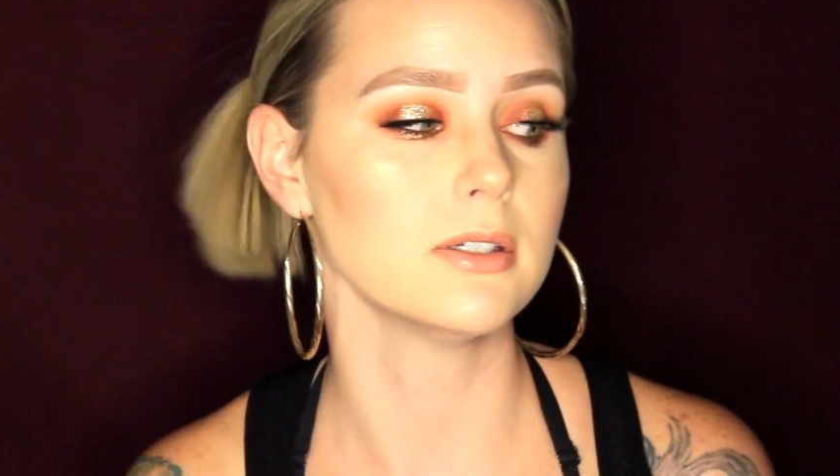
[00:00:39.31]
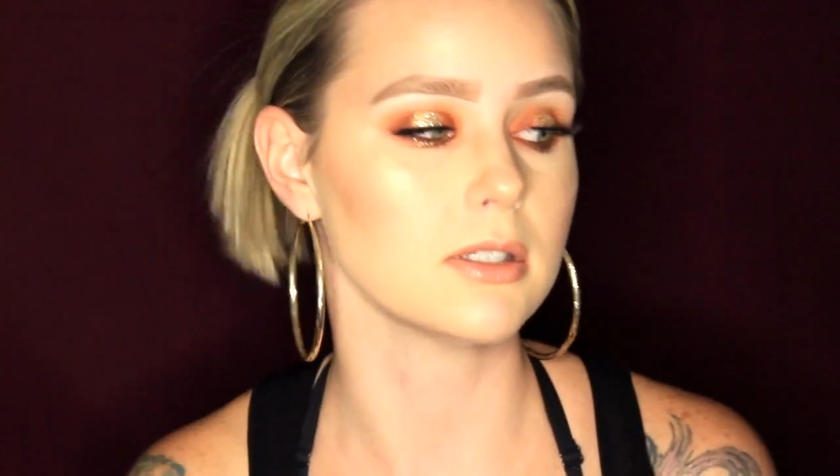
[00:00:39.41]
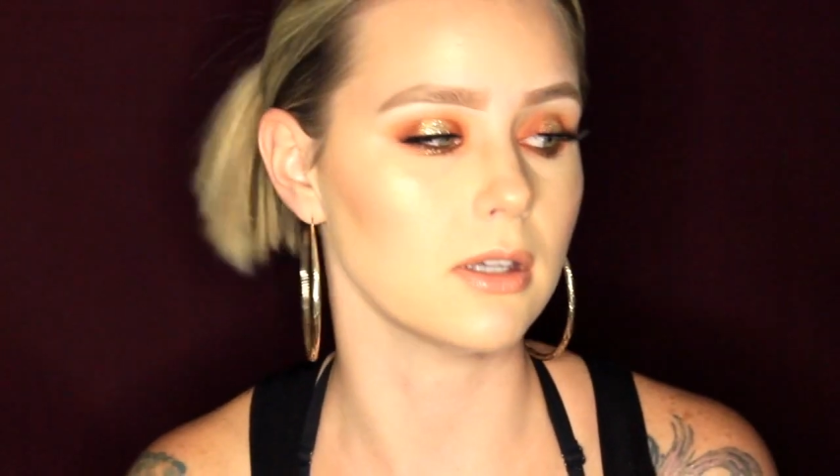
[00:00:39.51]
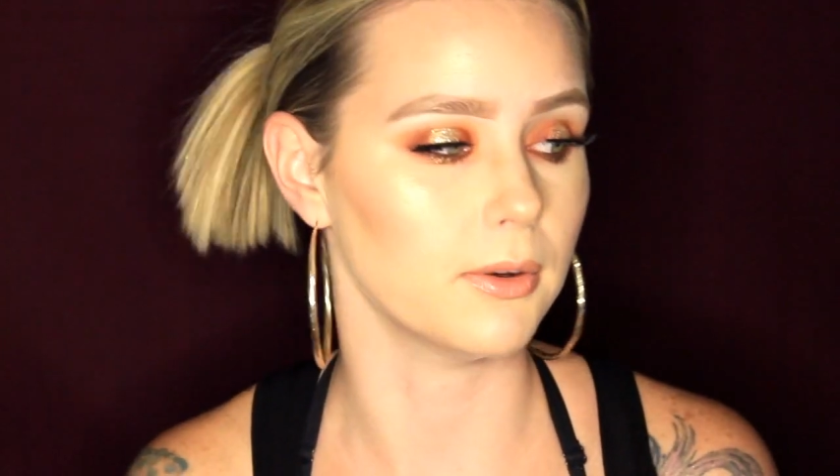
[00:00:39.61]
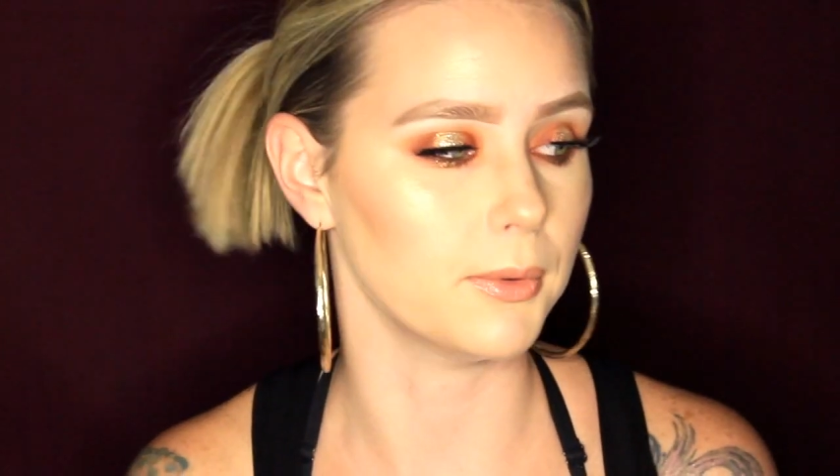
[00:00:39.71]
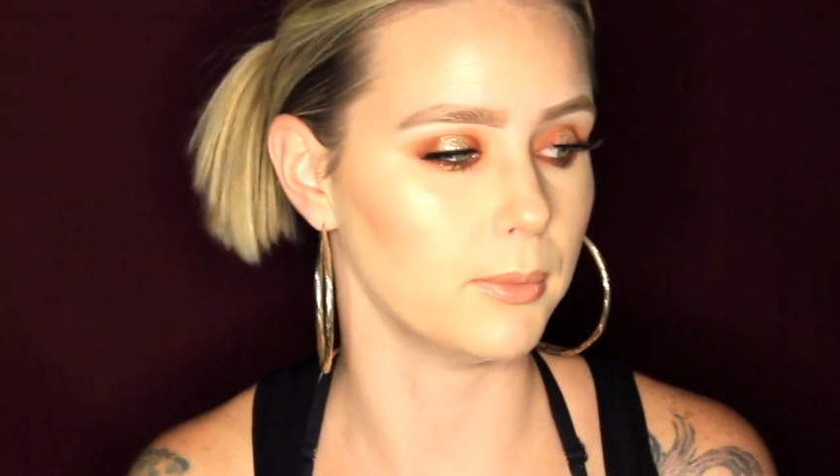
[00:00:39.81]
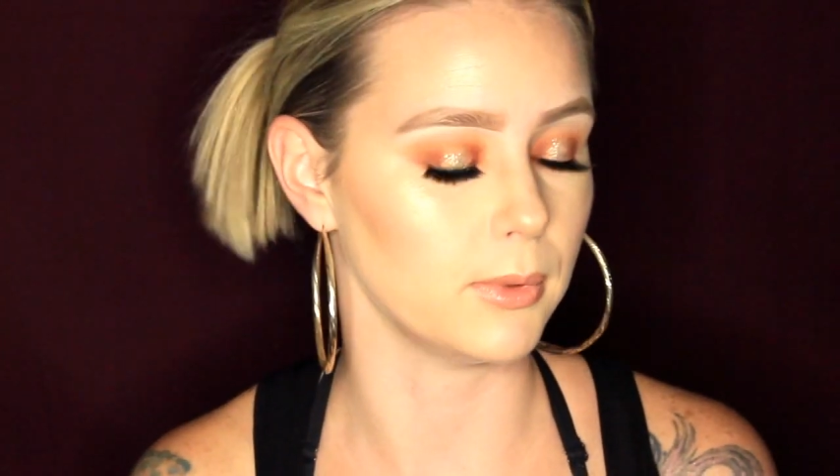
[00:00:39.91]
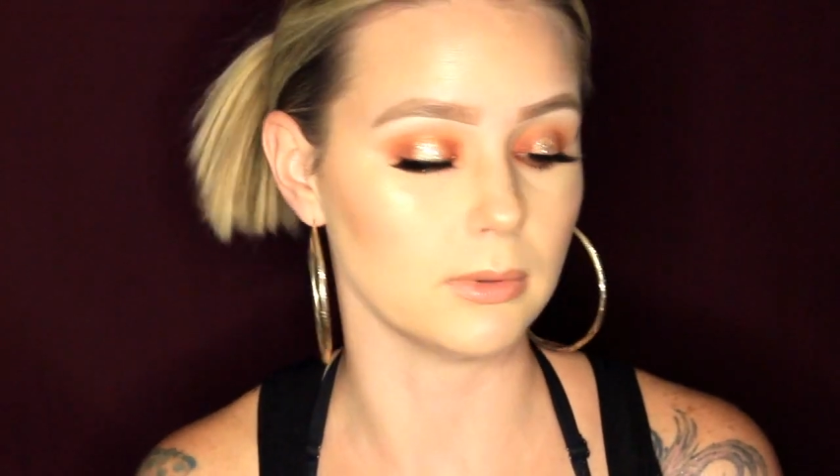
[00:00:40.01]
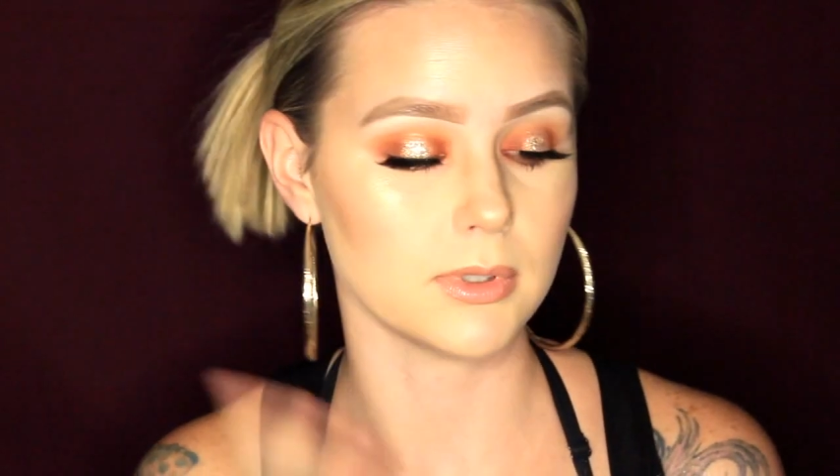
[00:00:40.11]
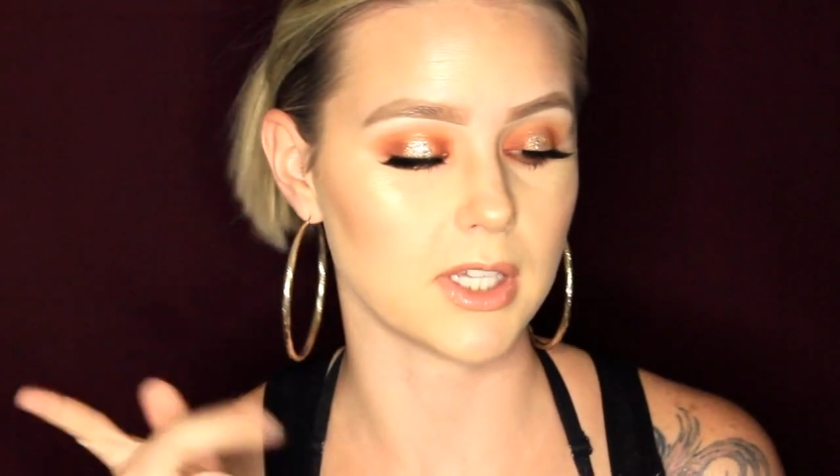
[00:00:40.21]
So
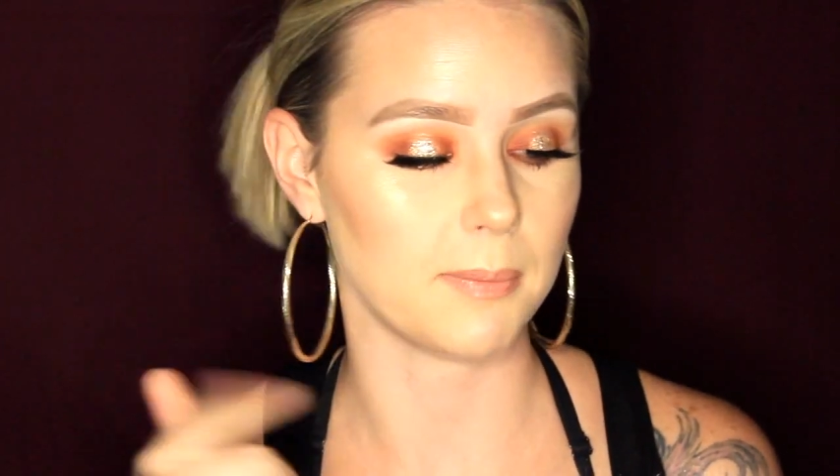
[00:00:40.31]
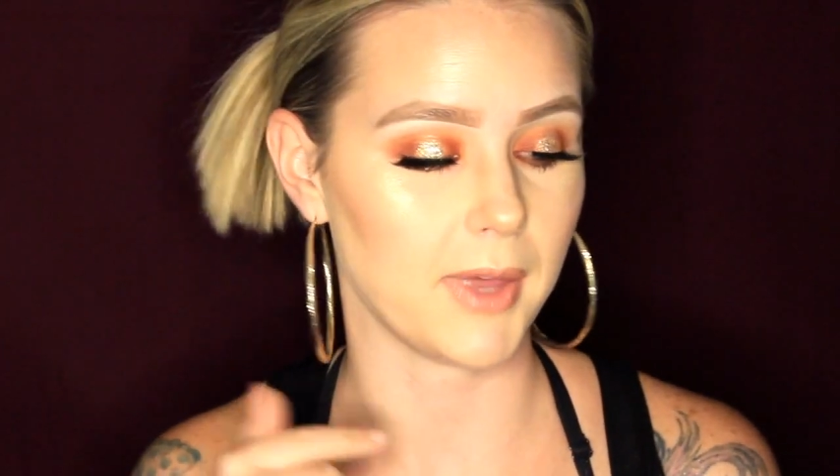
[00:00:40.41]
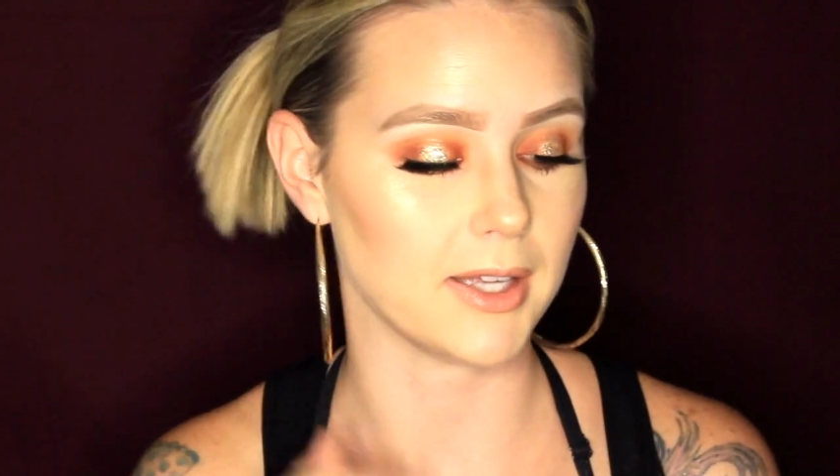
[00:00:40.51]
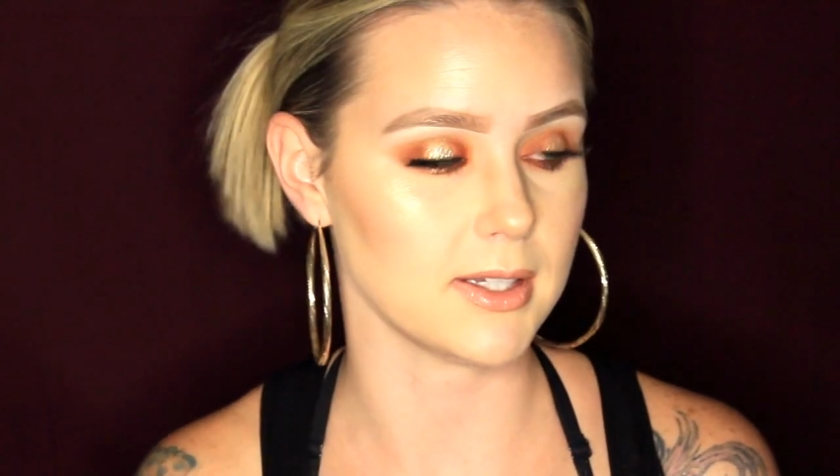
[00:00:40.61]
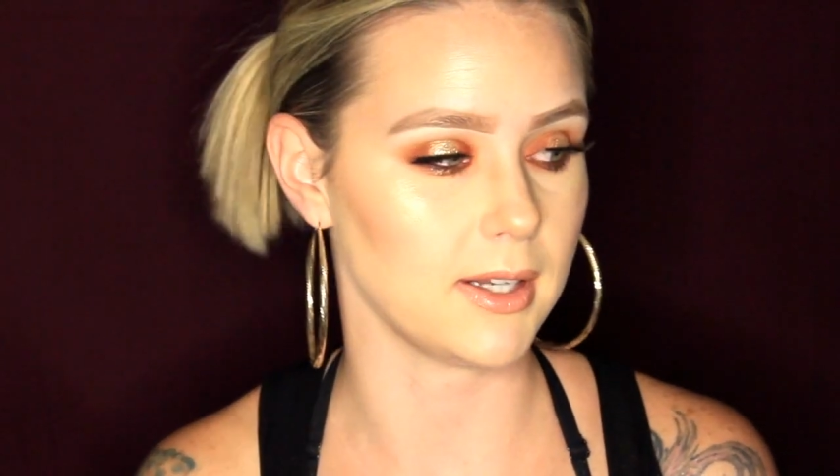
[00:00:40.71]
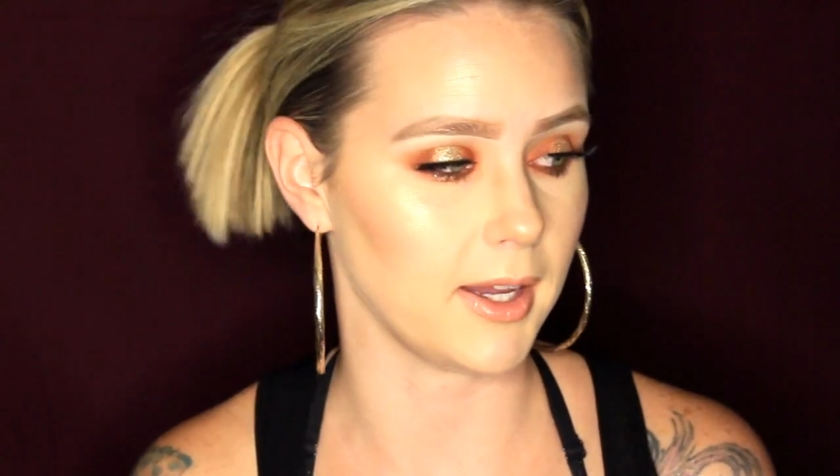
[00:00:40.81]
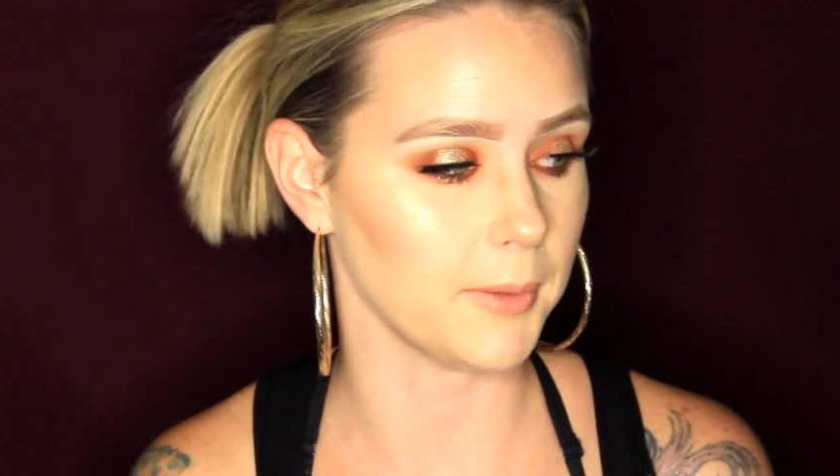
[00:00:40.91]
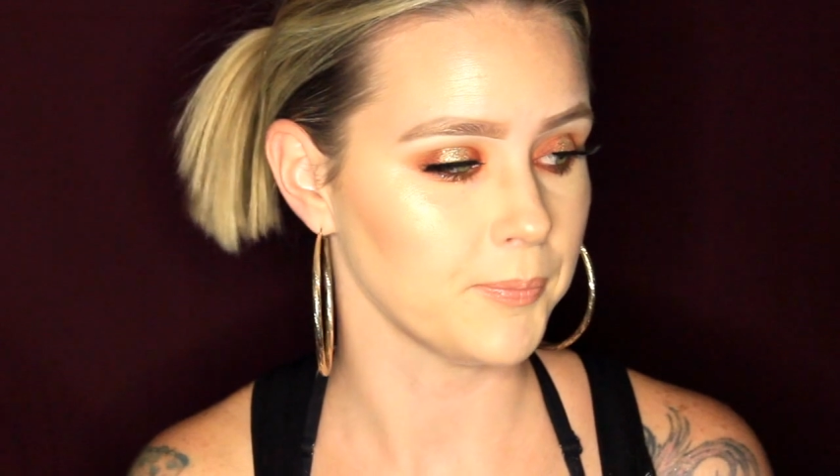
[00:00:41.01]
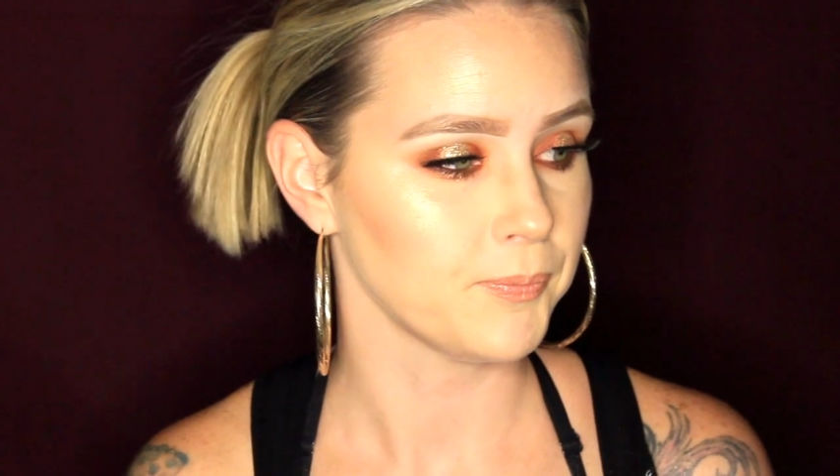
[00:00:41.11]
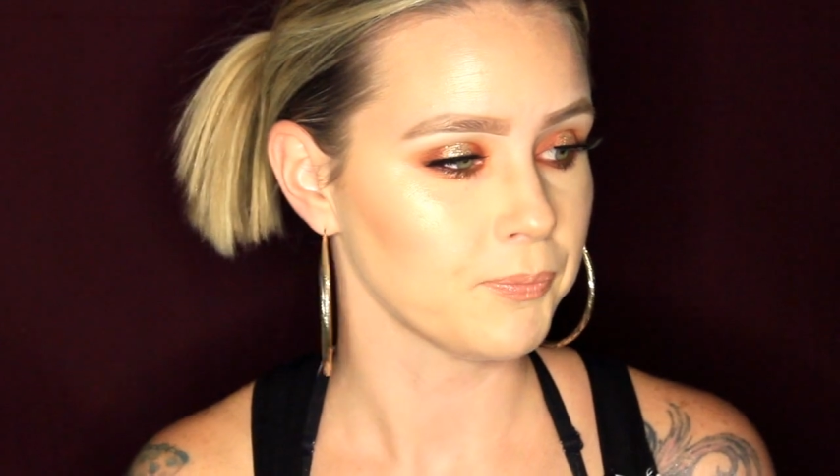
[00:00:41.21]
we'll skip that today.